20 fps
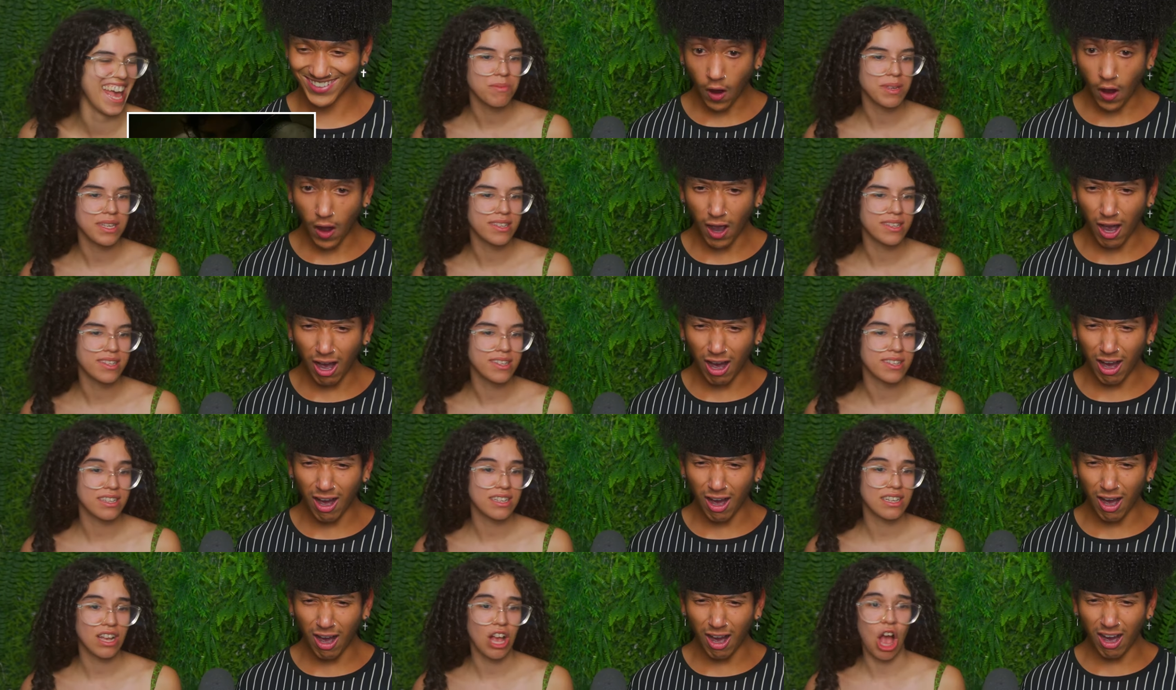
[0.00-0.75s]

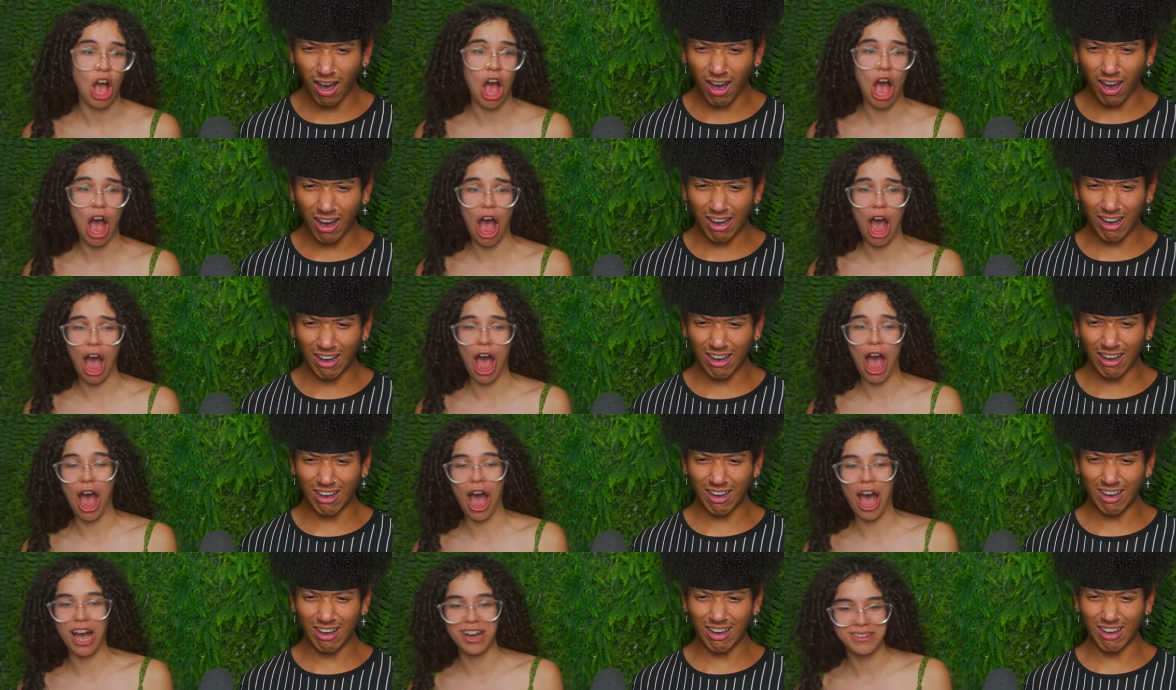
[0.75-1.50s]

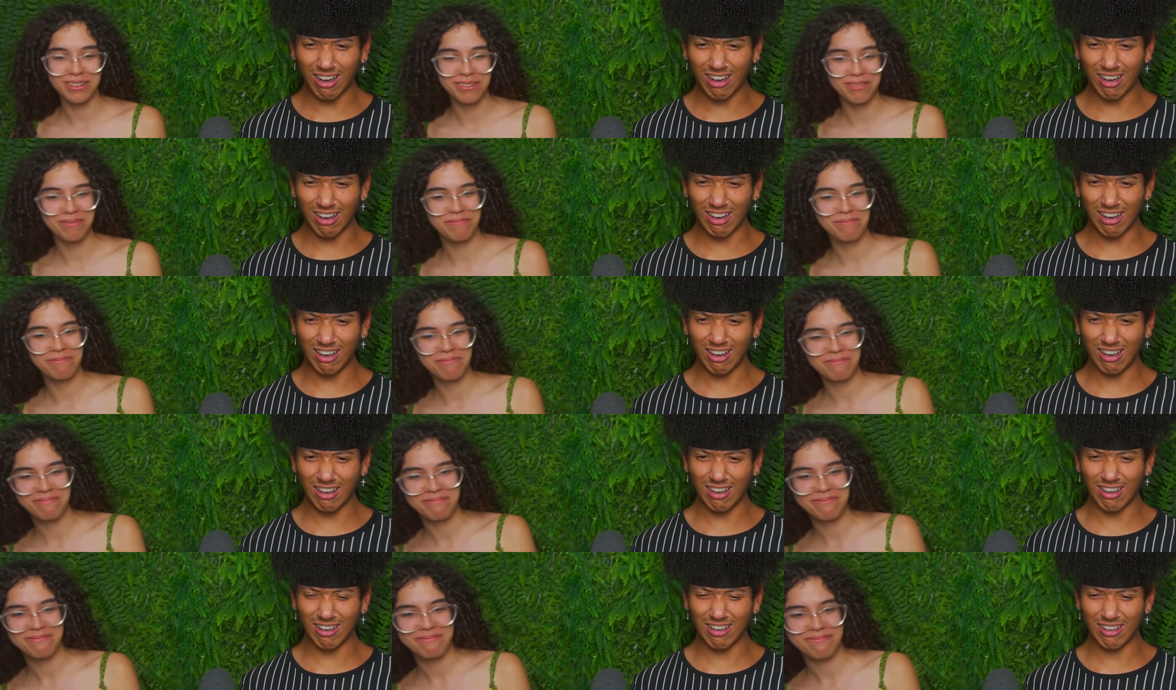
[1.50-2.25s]

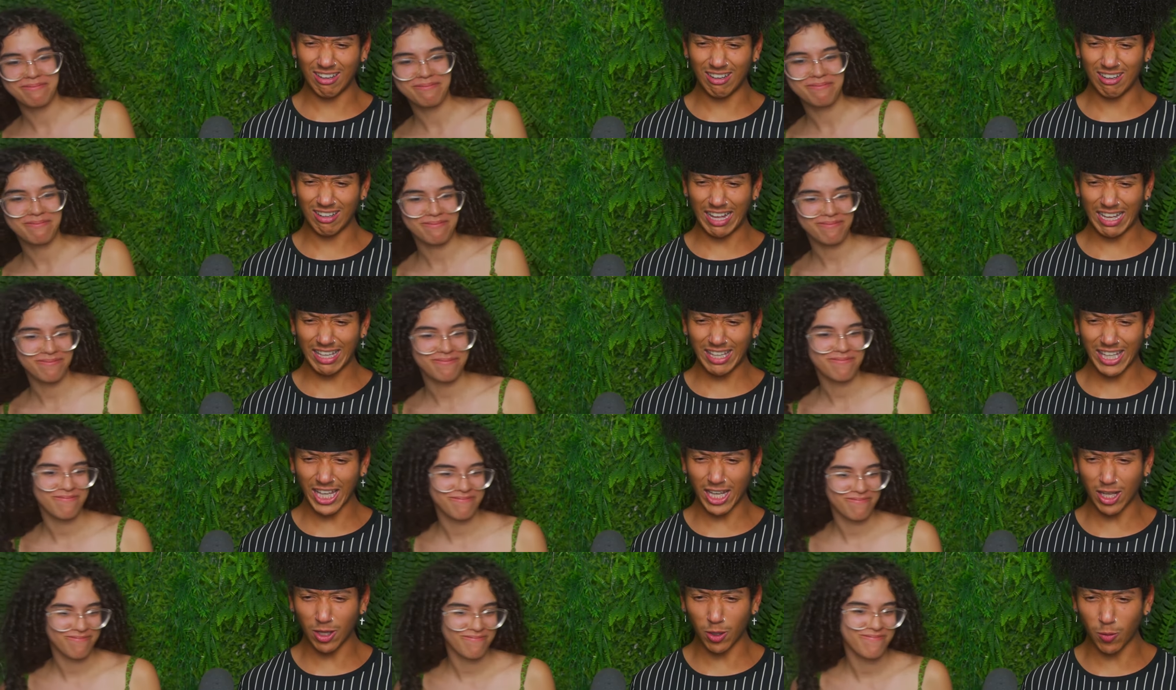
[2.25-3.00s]
Speaker 1: oh, that
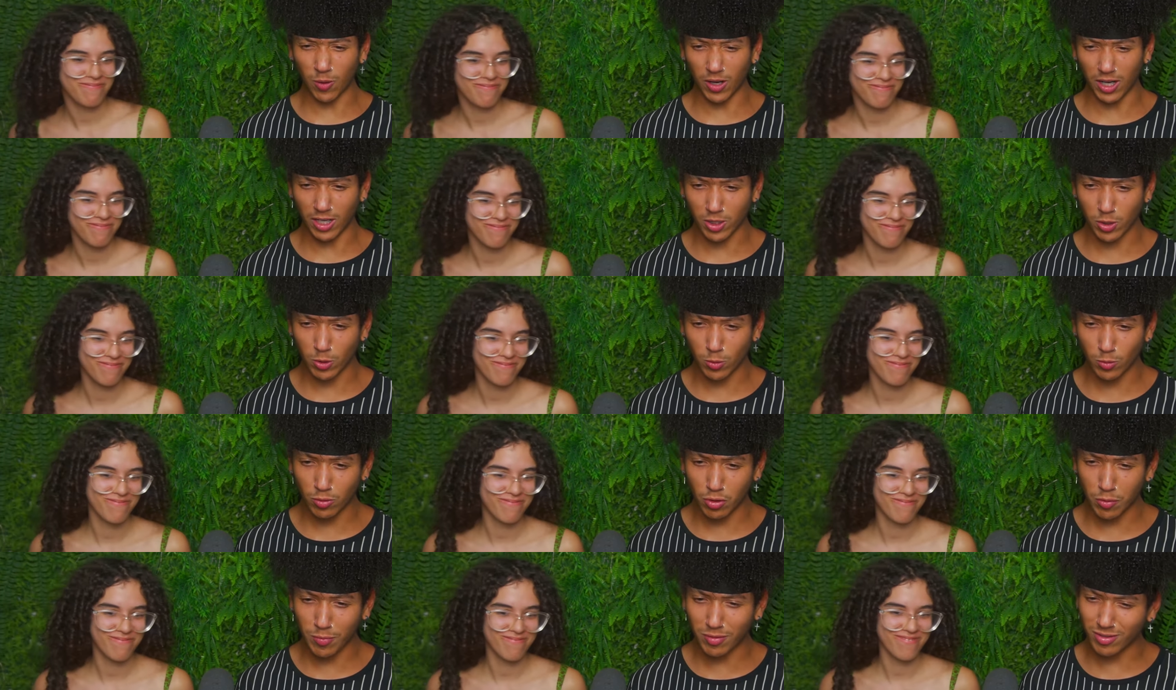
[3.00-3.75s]
can't go on
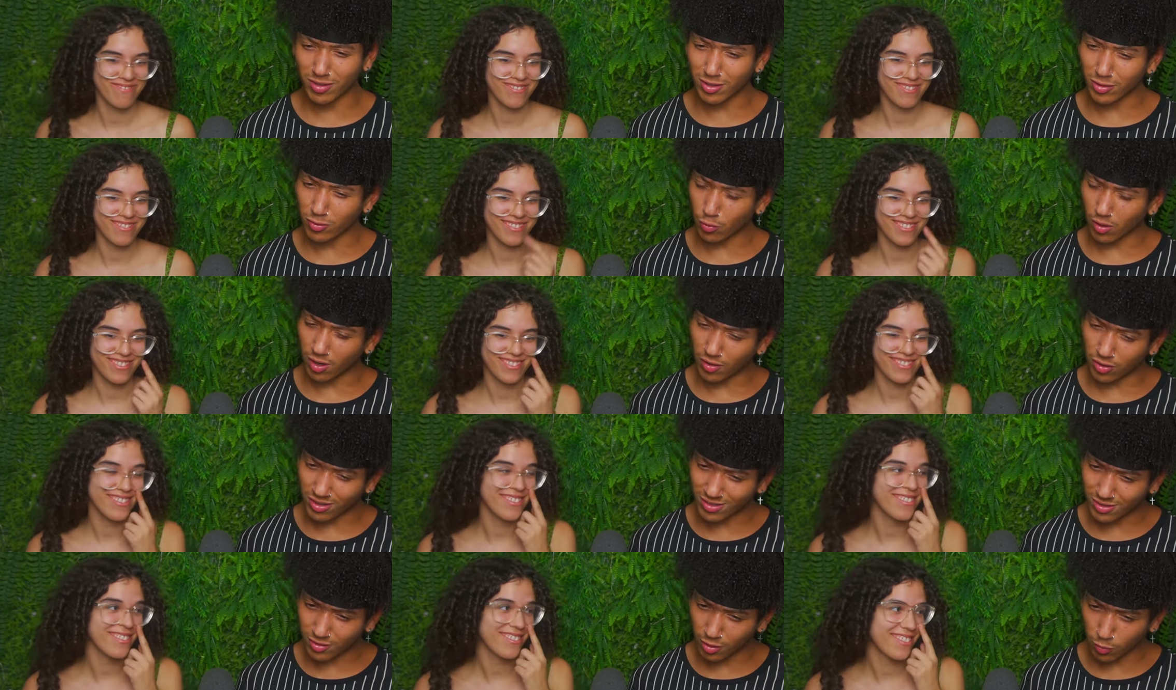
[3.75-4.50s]
YouTube. Is
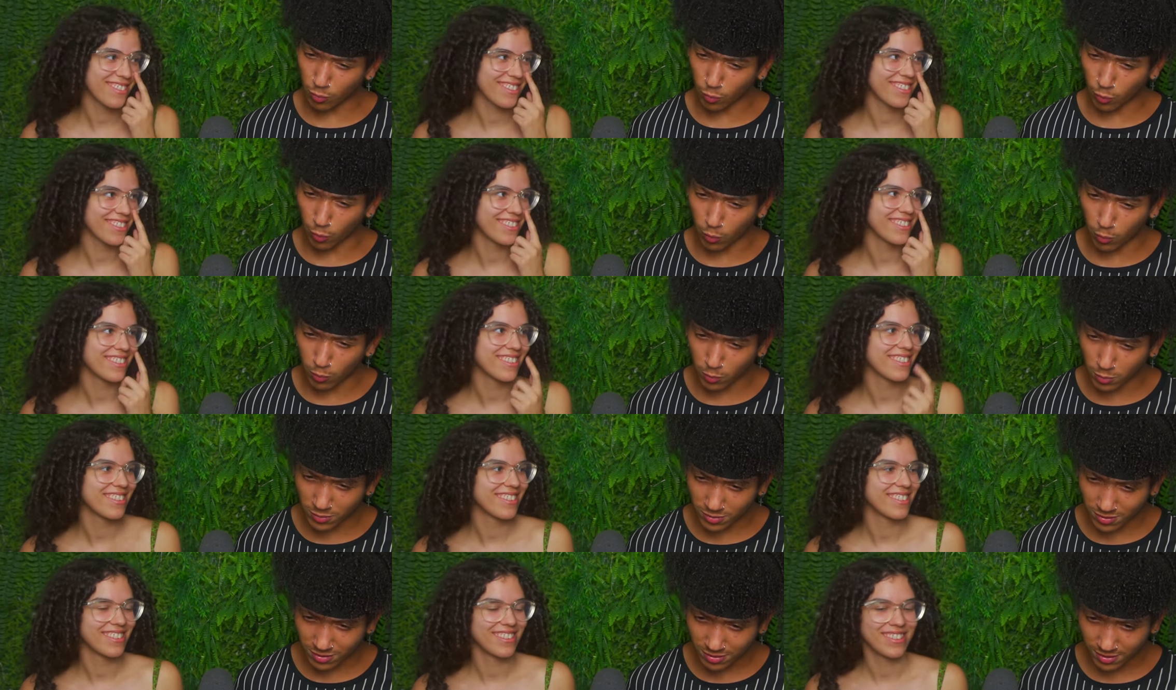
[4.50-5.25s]
there is there
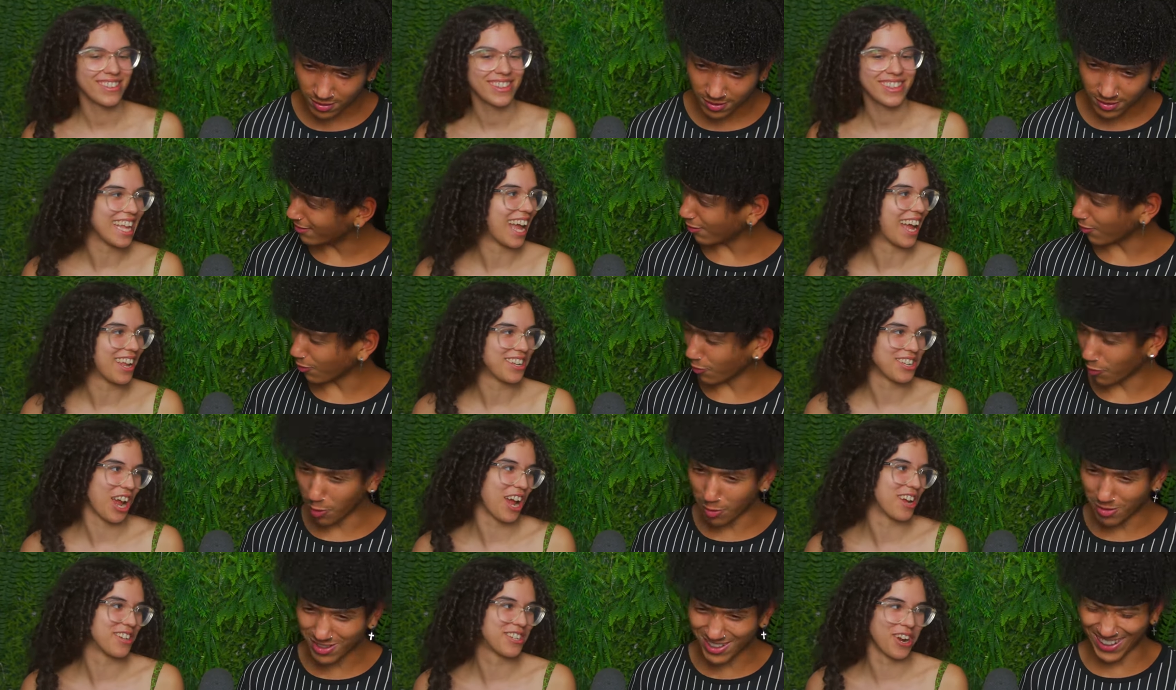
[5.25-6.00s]
rules? Is there I
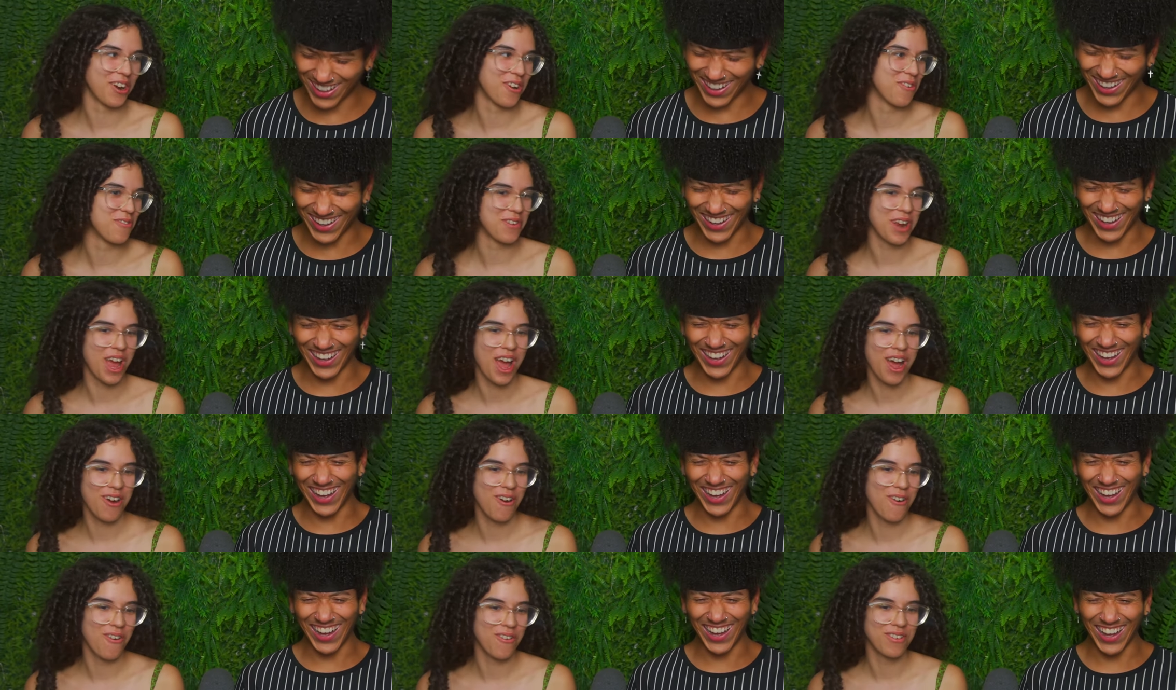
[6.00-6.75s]
rules?
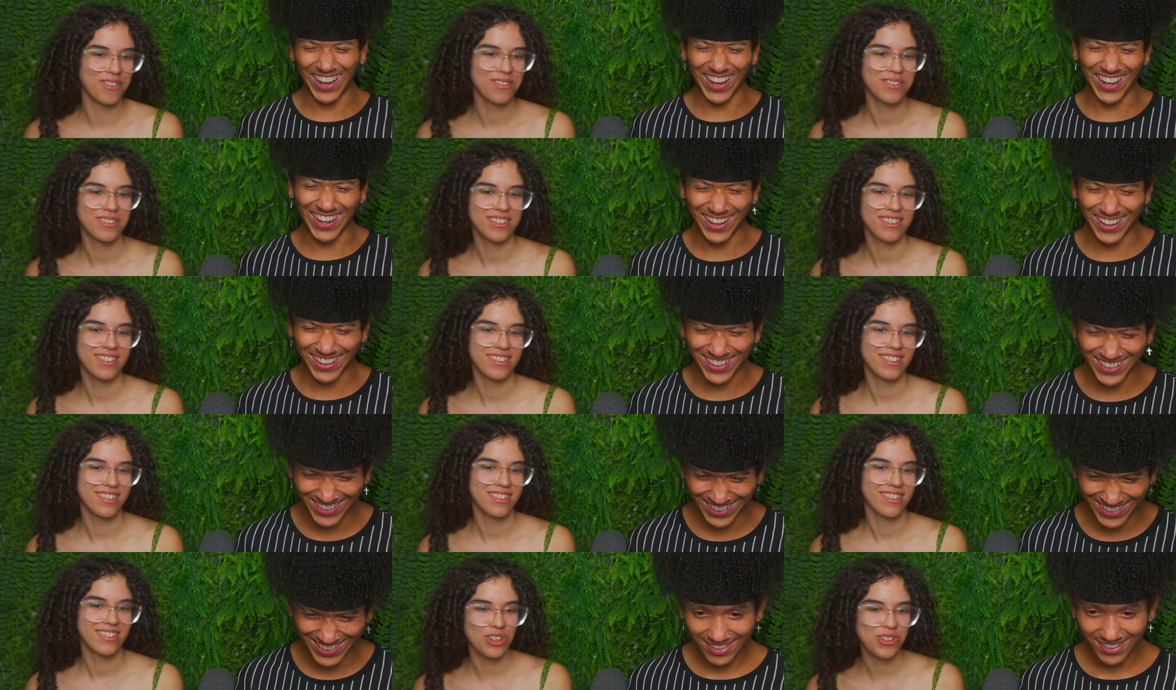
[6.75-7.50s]
Know,
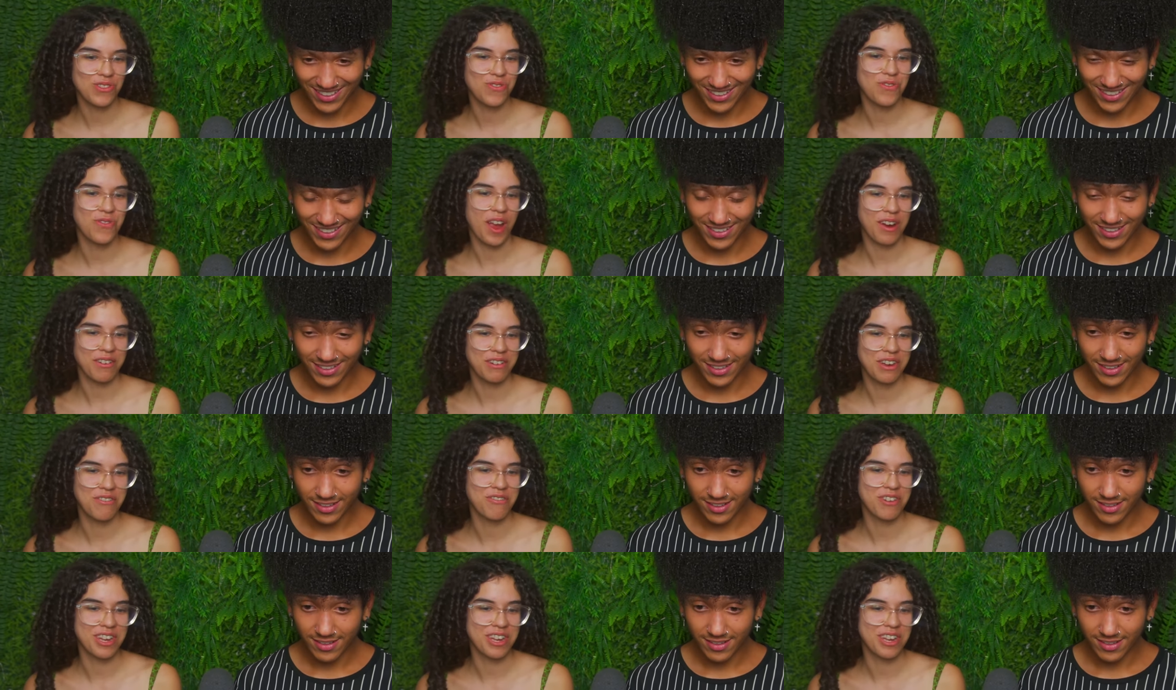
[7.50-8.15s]
Speaker 2: Looks very